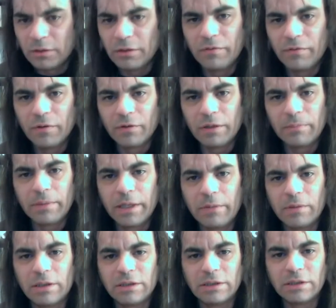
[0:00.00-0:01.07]
So if you're going to play
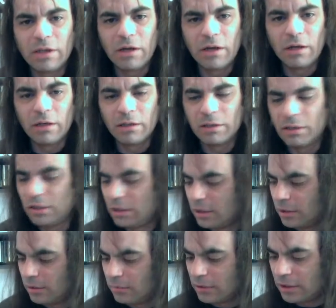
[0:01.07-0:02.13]
with the song,
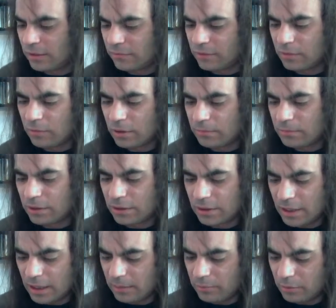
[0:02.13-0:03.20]
you would definitely want to put the
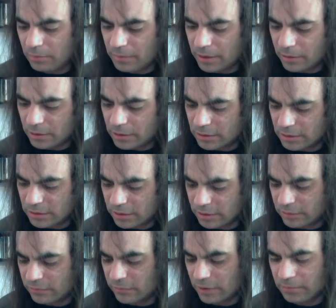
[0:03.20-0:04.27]
capo up here at the
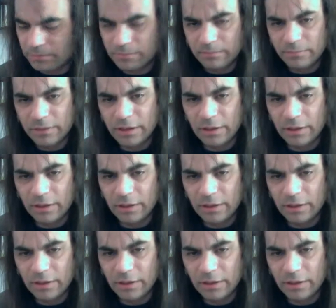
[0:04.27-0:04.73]
6th fret,